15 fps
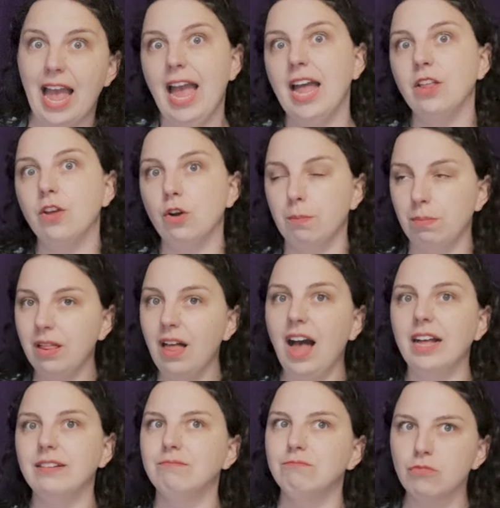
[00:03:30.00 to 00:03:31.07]
and her
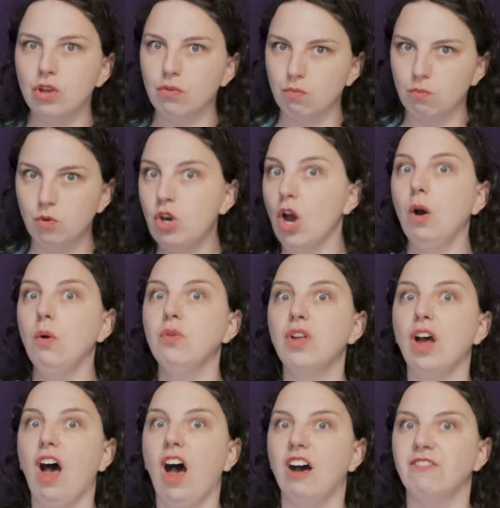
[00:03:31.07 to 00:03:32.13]
plot just goes
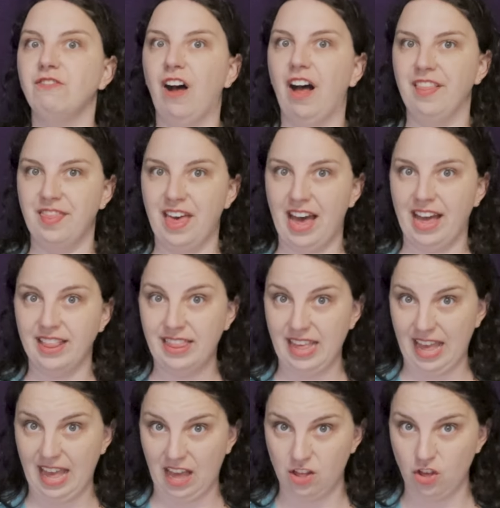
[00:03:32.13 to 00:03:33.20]
off on that
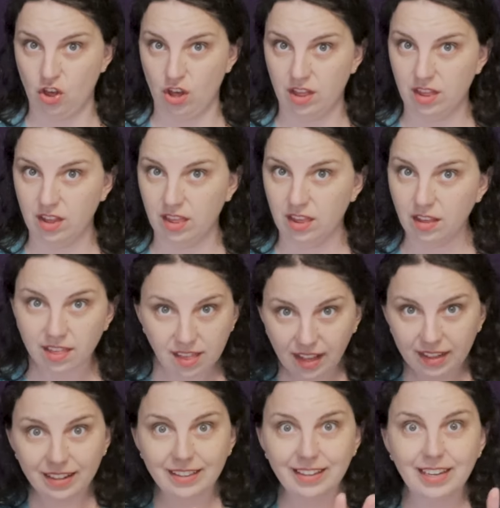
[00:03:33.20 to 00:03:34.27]
tangent until
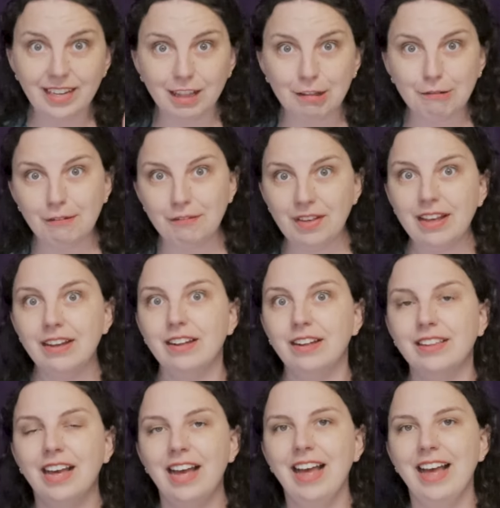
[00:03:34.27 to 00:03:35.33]
suddenly it's
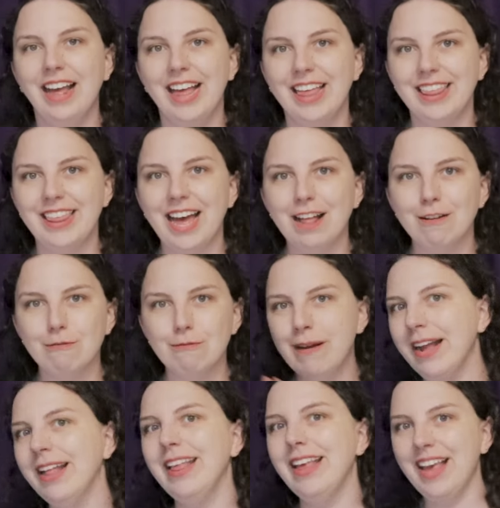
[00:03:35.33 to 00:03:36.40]
revealed that
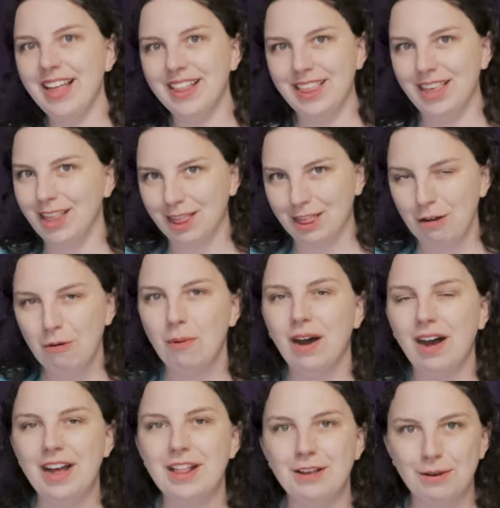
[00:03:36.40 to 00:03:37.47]
Radiant is the
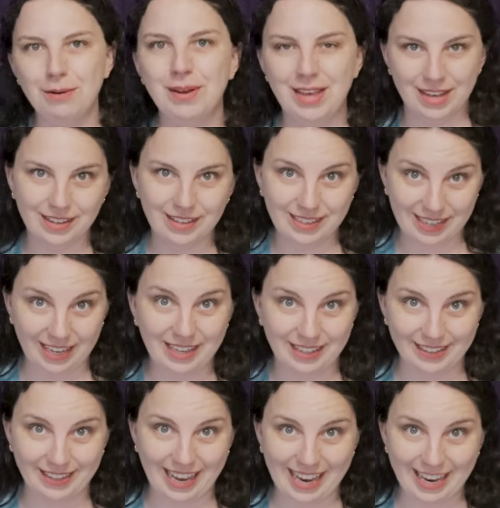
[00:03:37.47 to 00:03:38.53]
one who killed
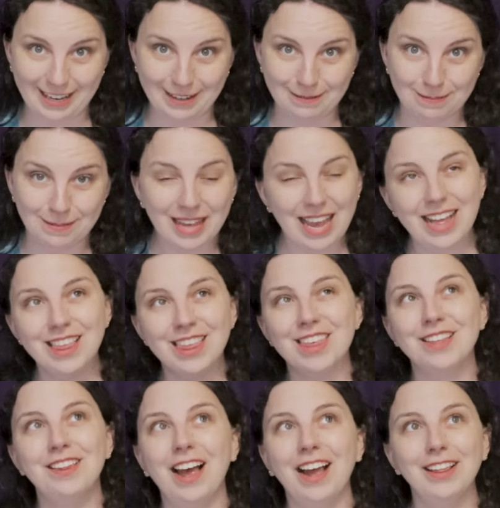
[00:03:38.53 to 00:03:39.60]
Ialai. And
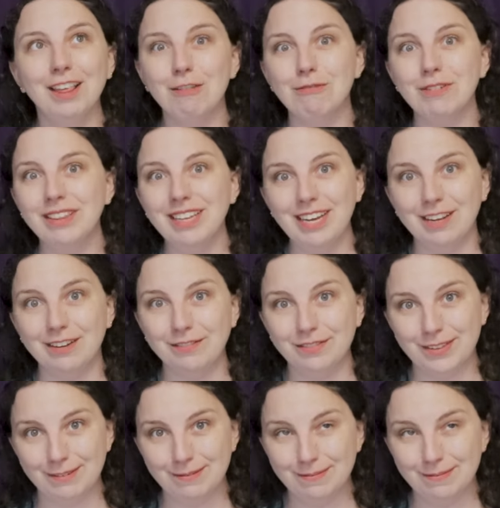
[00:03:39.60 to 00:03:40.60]
Shallan is relieved.